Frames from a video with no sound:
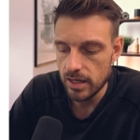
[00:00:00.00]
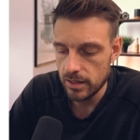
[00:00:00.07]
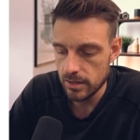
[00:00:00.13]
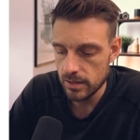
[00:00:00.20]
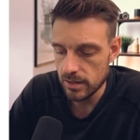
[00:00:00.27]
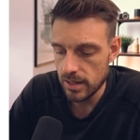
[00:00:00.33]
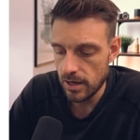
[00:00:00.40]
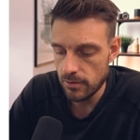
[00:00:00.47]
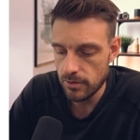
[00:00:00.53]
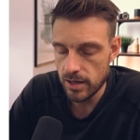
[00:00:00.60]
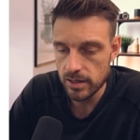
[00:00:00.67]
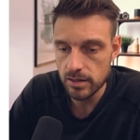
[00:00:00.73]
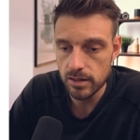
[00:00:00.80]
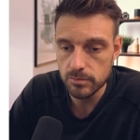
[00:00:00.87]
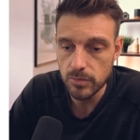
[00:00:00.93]
And now
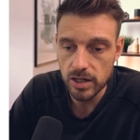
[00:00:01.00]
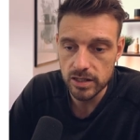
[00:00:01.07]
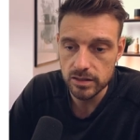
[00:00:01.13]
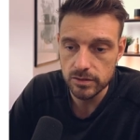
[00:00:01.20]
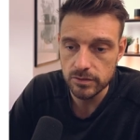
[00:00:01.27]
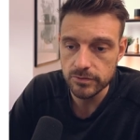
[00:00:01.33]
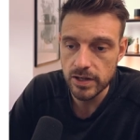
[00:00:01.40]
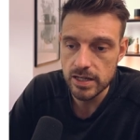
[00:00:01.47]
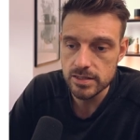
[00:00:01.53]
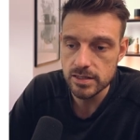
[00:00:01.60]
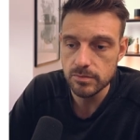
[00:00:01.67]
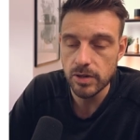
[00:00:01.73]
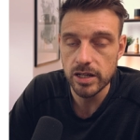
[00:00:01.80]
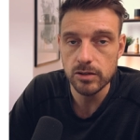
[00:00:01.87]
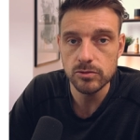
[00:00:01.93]
I got money to
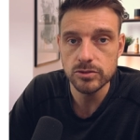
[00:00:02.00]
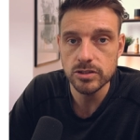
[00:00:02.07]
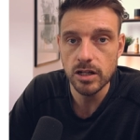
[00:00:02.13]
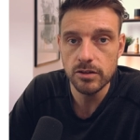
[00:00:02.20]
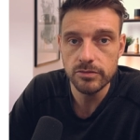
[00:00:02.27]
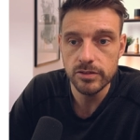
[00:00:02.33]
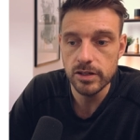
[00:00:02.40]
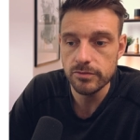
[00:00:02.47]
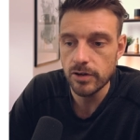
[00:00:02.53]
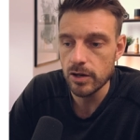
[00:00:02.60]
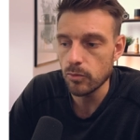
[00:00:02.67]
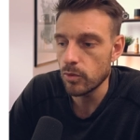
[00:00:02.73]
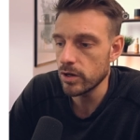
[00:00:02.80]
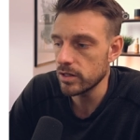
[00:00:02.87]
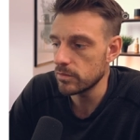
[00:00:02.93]
invest and buy cool stuff if
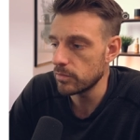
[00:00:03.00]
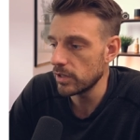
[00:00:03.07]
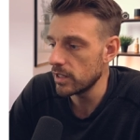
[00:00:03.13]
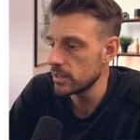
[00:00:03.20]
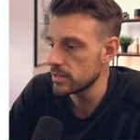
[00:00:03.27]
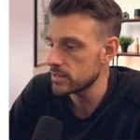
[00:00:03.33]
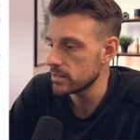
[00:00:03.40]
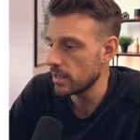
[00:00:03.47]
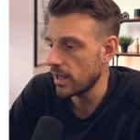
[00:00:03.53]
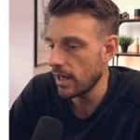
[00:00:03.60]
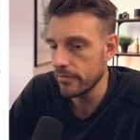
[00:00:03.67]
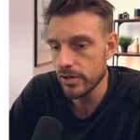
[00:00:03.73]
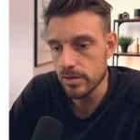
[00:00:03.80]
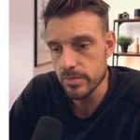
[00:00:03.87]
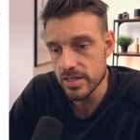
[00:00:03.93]
I want. Plus,
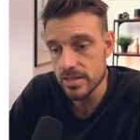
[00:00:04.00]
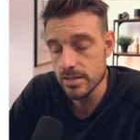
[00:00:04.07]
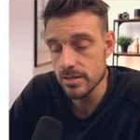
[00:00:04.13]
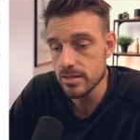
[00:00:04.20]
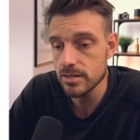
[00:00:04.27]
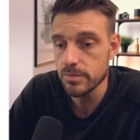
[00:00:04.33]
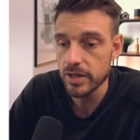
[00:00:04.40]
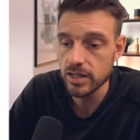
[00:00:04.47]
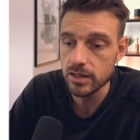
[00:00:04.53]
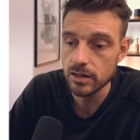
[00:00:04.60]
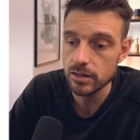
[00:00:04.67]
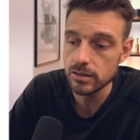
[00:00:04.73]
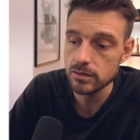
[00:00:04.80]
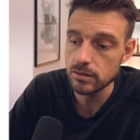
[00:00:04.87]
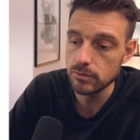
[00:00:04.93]
having a business,
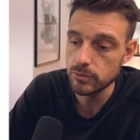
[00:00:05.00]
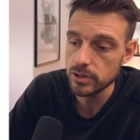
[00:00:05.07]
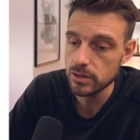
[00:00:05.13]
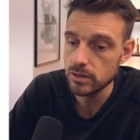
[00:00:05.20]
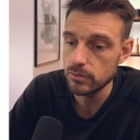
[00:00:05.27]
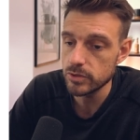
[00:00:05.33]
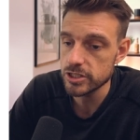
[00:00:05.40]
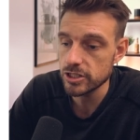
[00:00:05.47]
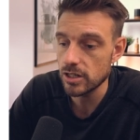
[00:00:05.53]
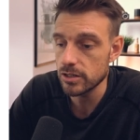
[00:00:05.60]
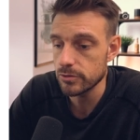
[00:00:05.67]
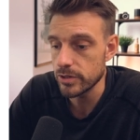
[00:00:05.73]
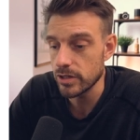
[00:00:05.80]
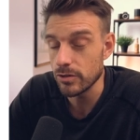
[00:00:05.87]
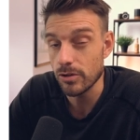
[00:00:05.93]
depending on what which
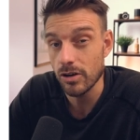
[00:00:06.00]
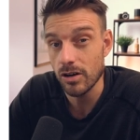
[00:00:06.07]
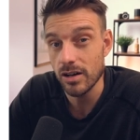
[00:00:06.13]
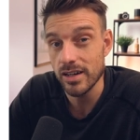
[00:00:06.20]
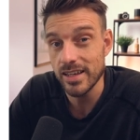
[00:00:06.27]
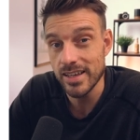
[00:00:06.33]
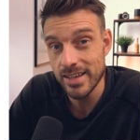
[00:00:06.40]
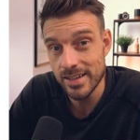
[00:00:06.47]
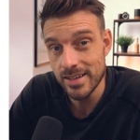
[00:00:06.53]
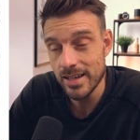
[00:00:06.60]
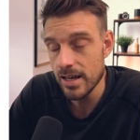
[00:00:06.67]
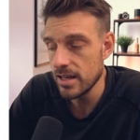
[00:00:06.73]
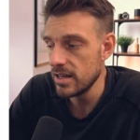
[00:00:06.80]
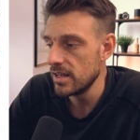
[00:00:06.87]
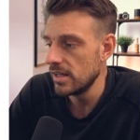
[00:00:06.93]
country you're
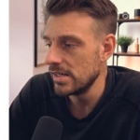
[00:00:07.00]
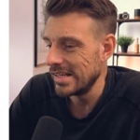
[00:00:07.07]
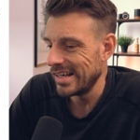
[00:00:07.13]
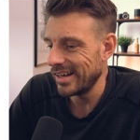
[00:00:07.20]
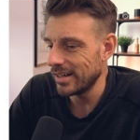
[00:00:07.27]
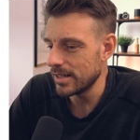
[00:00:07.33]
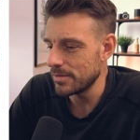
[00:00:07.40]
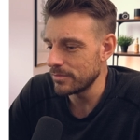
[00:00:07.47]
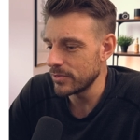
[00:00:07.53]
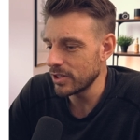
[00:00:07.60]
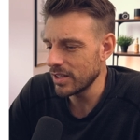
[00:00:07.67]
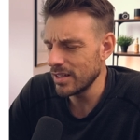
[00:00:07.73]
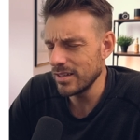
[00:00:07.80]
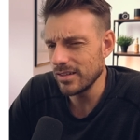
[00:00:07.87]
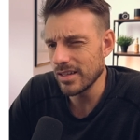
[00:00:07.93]
in, um,
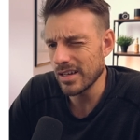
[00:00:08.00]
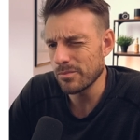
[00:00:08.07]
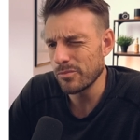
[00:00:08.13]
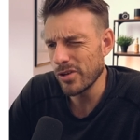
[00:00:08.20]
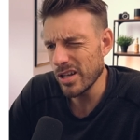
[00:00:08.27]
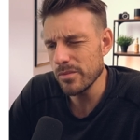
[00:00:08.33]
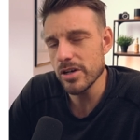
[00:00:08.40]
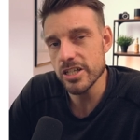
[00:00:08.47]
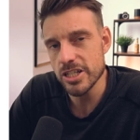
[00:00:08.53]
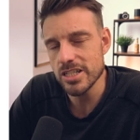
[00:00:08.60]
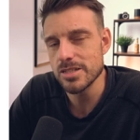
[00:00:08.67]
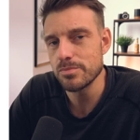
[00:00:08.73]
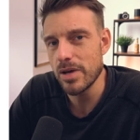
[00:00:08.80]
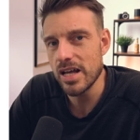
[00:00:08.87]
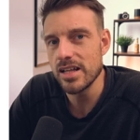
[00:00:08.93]
you can pretty much
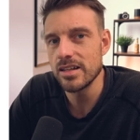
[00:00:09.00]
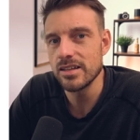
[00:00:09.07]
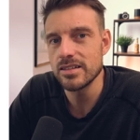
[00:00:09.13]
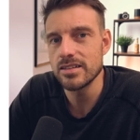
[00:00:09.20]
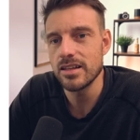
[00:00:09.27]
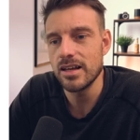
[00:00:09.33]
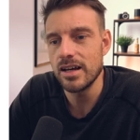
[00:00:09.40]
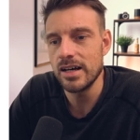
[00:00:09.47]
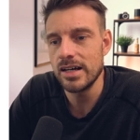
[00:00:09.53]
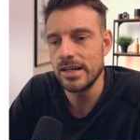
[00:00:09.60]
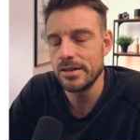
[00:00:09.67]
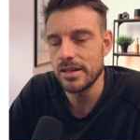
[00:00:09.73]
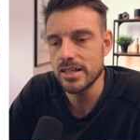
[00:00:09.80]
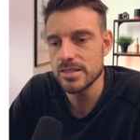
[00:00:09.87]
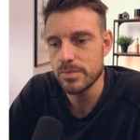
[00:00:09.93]
expand
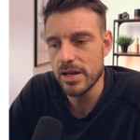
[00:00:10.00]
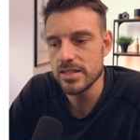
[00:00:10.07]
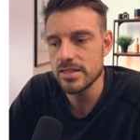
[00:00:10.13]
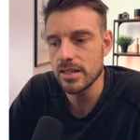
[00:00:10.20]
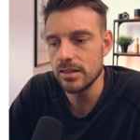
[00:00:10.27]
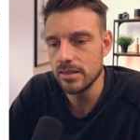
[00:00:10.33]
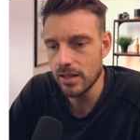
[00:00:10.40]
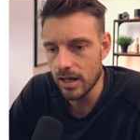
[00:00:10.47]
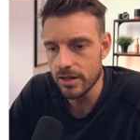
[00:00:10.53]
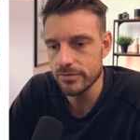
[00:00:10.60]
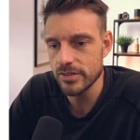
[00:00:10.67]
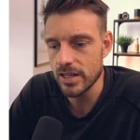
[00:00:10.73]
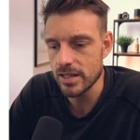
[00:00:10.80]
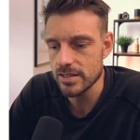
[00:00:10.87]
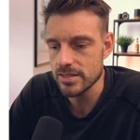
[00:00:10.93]
uh, expense a lot
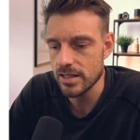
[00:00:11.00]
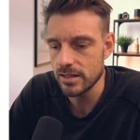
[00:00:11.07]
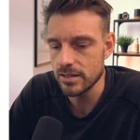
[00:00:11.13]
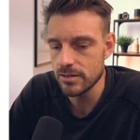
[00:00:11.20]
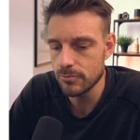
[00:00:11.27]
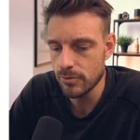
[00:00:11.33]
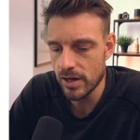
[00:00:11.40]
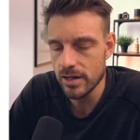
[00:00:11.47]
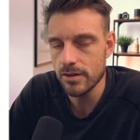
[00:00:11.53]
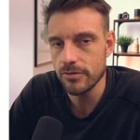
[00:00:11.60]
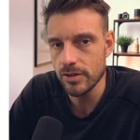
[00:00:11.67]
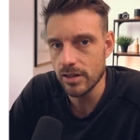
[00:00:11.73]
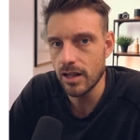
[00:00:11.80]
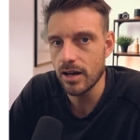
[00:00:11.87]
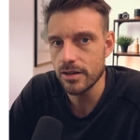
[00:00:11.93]
of things and write
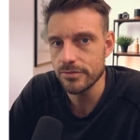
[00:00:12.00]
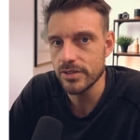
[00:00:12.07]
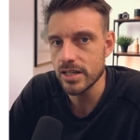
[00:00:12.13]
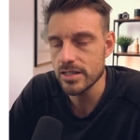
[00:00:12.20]
off a lot of